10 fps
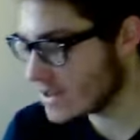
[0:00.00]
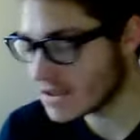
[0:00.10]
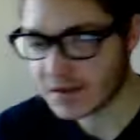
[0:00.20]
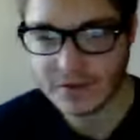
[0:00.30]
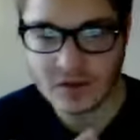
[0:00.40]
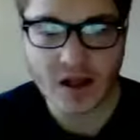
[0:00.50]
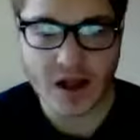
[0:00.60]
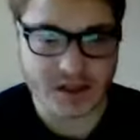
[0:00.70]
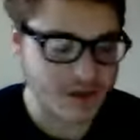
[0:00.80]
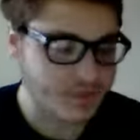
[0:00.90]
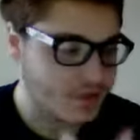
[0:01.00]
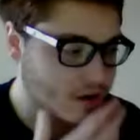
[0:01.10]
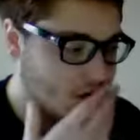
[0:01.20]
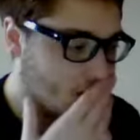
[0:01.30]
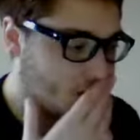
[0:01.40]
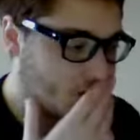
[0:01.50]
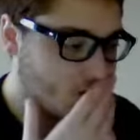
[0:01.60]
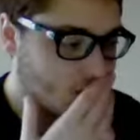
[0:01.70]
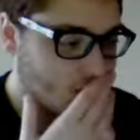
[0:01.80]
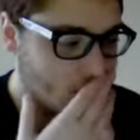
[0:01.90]
the philosophy of
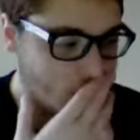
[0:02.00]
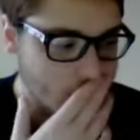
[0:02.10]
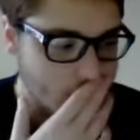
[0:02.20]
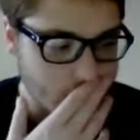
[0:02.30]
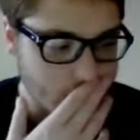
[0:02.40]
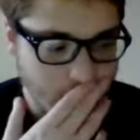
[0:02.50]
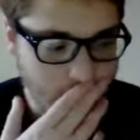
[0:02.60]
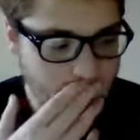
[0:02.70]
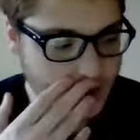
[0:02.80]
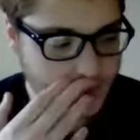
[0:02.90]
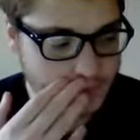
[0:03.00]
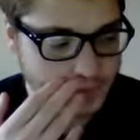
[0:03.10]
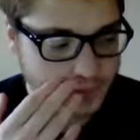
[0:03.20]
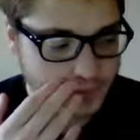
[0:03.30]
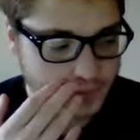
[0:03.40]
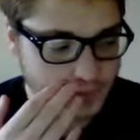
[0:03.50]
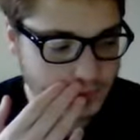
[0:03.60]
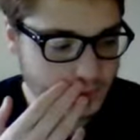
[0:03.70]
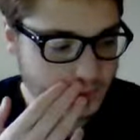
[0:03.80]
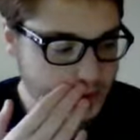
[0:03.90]
child
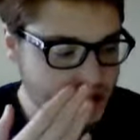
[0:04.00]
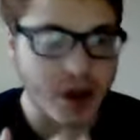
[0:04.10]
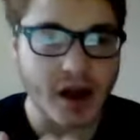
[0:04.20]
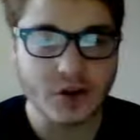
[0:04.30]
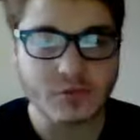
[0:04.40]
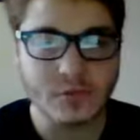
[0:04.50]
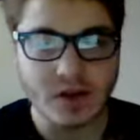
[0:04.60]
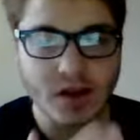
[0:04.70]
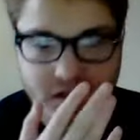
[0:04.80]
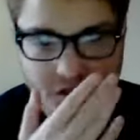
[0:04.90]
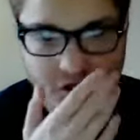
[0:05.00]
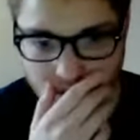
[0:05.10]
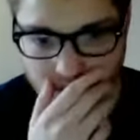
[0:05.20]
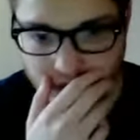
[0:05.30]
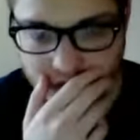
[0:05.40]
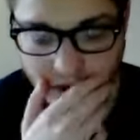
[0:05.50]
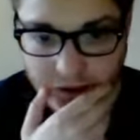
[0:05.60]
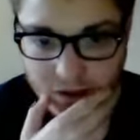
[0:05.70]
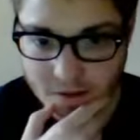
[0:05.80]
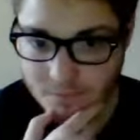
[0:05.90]
molesters
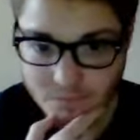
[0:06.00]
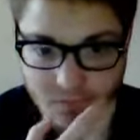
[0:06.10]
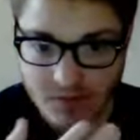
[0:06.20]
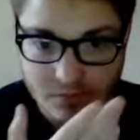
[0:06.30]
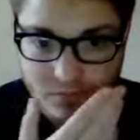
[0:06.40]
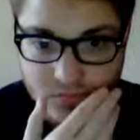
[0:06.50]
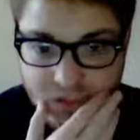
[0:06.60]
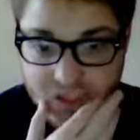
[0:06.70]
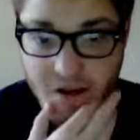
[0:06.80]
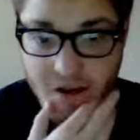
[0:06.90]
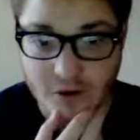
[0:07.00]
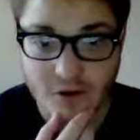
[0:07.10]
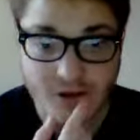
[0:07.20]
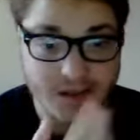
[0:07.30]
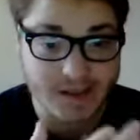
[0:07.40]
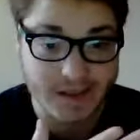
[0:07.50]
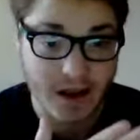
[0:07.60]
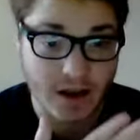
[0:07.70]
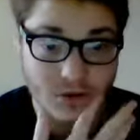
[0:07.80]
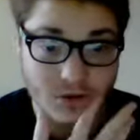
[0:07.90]
scare you? Because
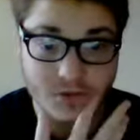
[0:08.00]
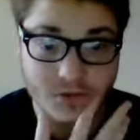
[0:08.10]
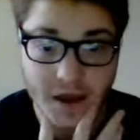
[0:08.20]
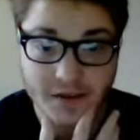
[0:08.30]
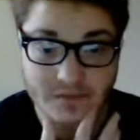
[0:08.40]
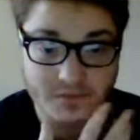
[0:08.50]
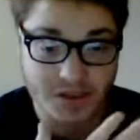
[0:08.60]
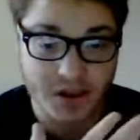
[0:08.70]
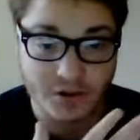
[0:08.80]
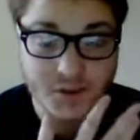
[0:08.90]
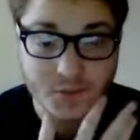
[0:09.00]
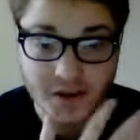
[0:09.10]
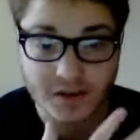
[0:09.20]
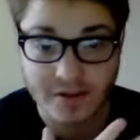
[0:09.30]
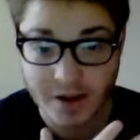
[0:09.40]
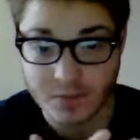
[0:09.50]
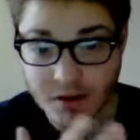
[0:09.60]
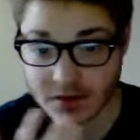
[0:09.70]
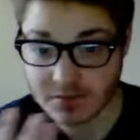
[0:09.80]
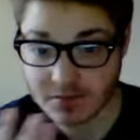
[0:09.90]
I know that scares me, and I'm
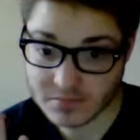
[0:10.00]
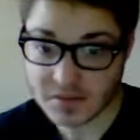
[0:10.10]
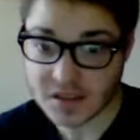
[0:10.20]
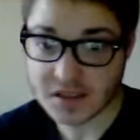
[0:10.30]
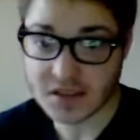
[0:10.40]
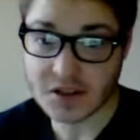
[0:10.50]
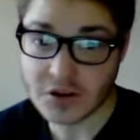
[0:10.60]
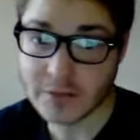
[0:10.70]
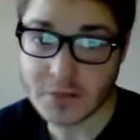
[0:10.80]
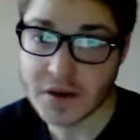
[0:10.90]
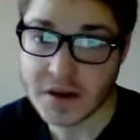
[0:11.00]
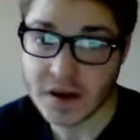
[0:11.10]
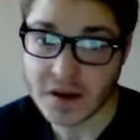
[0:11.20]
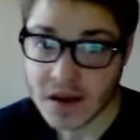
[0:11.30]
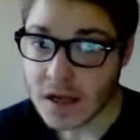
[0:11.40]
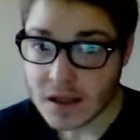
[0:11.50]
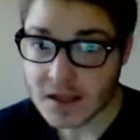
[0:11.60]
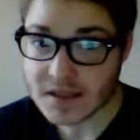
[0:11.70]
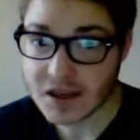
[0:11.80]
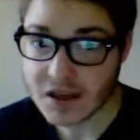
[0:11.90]
a decent human being.
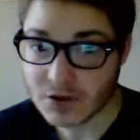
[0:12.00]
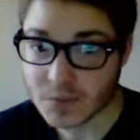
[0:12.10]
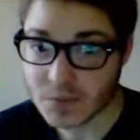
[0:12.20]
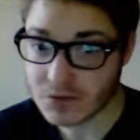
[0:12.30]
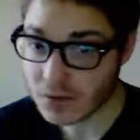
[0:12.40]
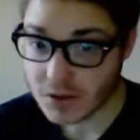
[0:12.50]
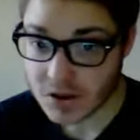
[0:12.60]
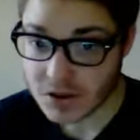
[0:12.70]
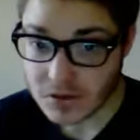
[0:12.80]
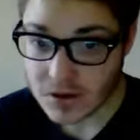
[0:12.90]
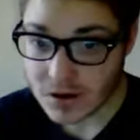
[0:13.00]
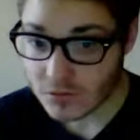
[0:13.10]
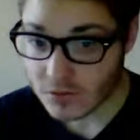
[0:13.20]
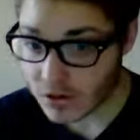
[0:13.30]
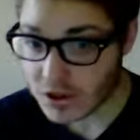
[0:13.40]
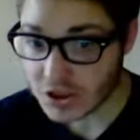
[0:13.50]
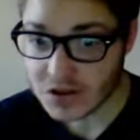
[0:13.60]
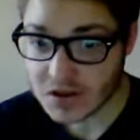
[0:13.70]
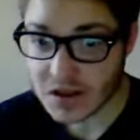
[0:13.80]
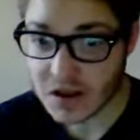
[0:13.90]
That scares me.
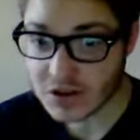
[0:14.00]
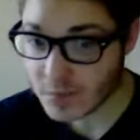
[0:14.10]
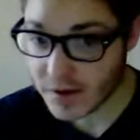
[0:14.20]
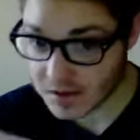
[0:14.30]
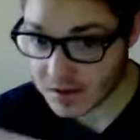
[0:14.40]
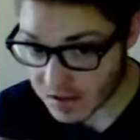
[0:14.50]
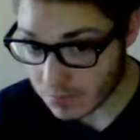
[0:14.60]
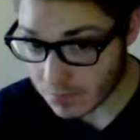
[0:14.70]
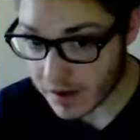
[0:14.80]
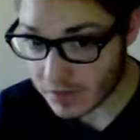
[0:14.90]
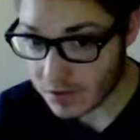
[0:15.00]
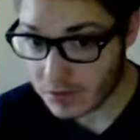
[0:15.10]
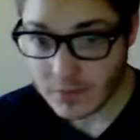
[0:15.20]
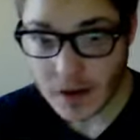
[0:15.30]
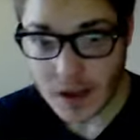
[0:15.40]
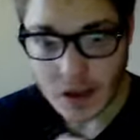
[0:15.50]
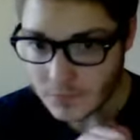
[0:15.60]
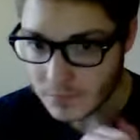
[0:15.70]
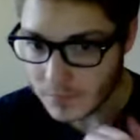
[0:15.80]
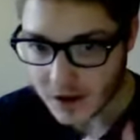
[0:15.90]
Religion scares me on some level,
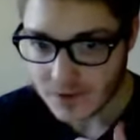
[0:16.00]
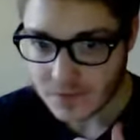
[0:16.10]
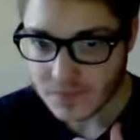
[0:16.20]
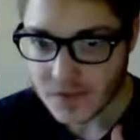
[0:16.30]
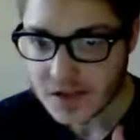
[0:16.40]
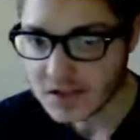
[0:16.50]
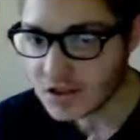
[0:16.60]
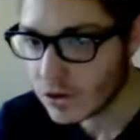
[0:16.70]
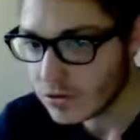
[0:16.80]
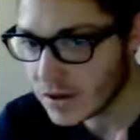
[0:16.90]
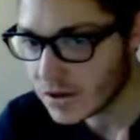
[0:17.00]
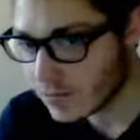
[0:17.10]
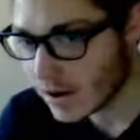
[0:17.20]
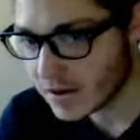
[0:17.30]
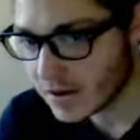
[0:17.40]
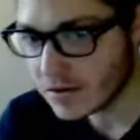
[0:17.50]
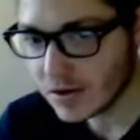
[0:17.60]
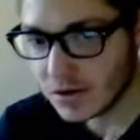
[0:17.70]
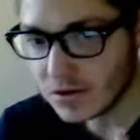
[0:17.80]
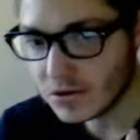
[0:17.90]
but that's only when
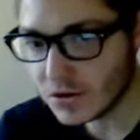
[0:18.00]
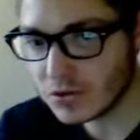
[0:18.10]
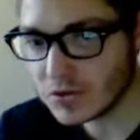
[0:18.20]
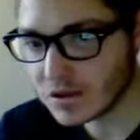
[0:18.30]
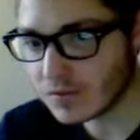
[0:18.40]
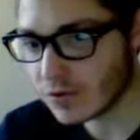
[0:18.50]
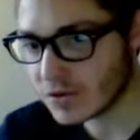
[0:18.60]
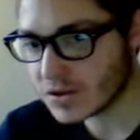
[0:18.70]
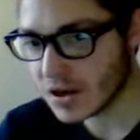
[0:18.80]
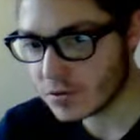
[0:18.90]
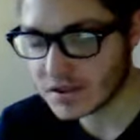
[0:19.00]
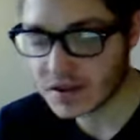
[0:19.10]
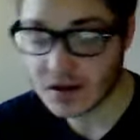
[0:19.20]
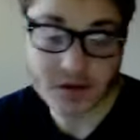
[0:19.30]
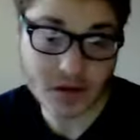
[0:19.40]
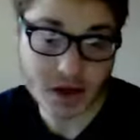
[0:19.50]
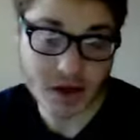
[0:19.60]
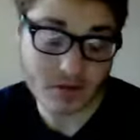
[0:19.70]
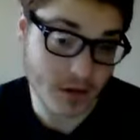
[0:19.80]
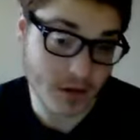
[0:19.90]
you use it for a terroristic
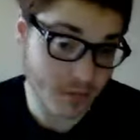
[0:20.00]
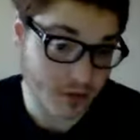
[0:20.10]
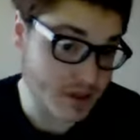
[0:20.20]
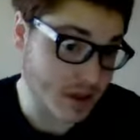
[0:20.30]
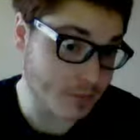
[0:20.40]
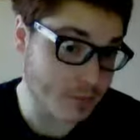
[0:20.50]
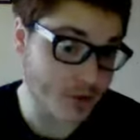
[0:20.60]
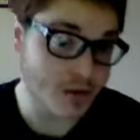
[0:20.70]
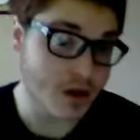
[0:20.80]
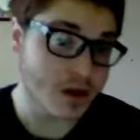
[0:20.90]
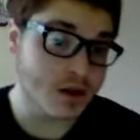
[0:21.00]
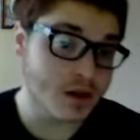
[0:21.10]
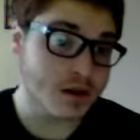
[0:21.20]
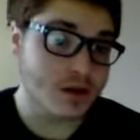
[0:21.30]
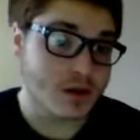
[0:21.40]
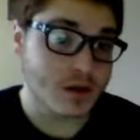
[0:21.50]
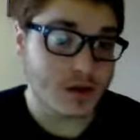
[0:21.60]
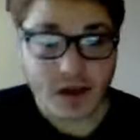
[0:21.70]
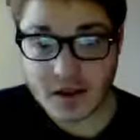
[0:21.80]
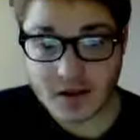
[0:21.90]
attack. Like, for example,
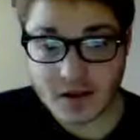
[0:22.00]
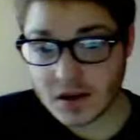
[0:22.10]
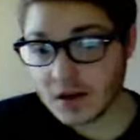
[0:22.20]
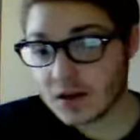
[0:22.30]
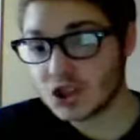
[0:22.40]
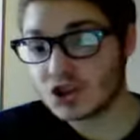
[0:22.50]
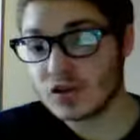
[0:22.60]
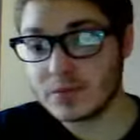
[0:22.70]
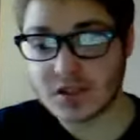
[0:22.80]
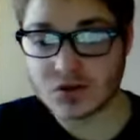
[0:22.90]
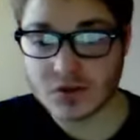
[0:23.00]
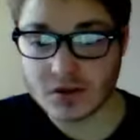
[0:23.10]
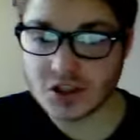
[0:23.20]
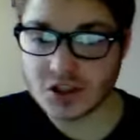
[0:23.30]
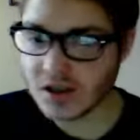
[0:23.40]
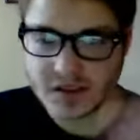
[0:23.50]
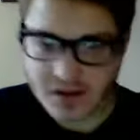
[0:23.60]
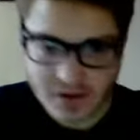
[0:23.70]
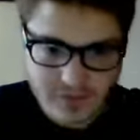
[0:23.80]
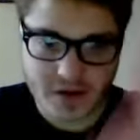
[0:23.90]
any extremist religion, I
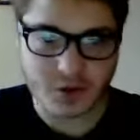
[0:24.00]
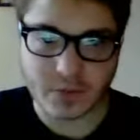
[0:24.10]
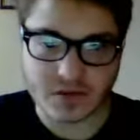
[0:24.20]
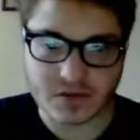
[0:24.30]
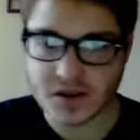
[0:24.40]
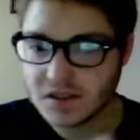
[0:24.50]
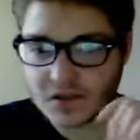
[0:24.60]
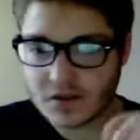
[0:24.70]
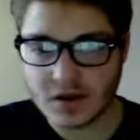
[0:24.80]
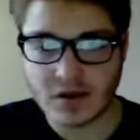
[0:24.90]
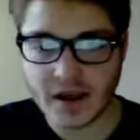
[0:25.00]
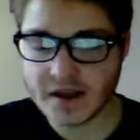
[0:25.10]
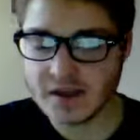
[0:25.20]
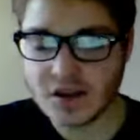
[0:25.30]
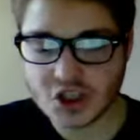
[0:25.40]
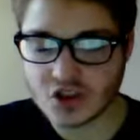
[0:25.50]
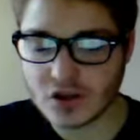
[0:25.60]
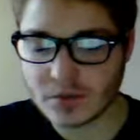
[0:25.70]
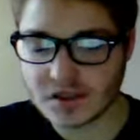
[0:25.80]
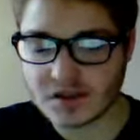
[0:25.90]
did a video about this, any
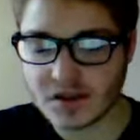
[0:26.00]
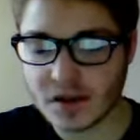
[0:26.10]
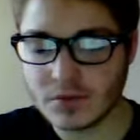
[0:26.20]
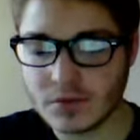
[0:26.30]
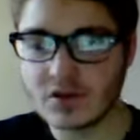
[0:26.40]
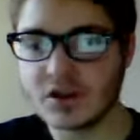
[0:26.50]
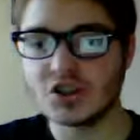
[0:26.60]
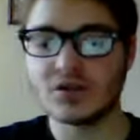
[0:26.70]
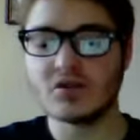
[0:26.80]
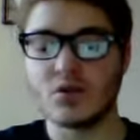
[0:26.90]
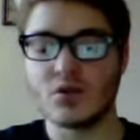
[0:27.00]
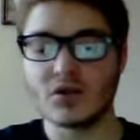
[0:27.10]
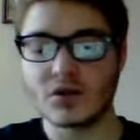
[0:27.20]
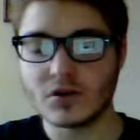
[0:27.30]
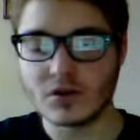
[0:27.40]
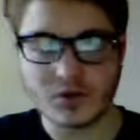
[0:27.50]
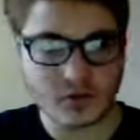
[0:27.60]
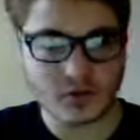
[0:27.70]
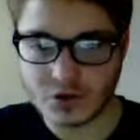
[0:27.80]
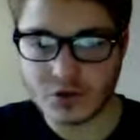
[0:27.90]
extremist in any religion or
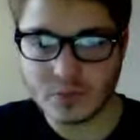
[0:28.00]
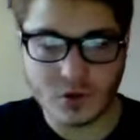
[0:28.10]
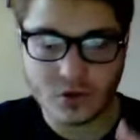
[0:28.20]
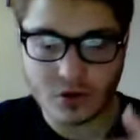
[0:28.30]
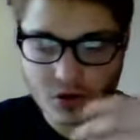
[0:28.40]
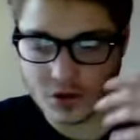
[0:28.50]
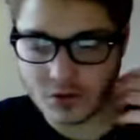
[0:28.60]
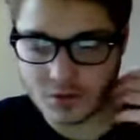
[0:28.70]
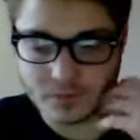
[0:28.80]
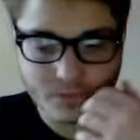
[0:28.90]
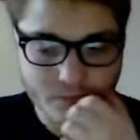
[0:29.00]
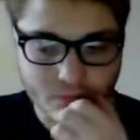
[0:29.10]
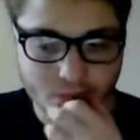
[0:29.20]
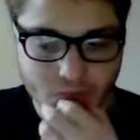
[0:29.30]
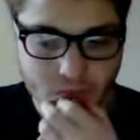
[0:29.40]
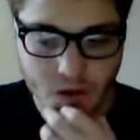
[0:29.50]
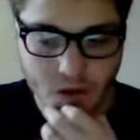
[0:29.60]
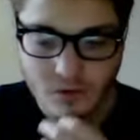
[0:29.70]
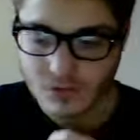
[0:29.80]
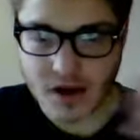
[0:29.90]
group or
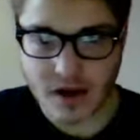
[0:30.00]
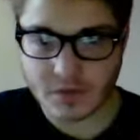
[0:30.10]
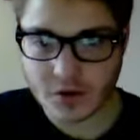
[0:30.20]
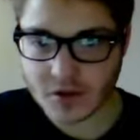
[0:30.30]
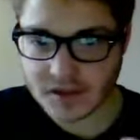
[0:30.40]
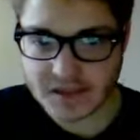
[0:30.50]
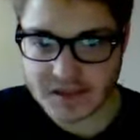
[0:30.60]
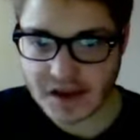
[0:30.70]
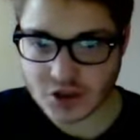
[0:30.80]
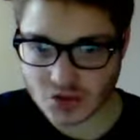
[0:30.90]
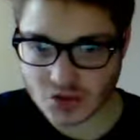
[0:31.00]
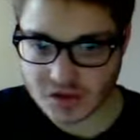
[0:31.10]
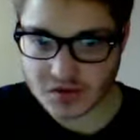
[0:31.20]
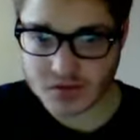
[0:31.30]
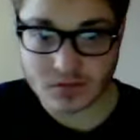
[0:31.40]
whatever is dangerous.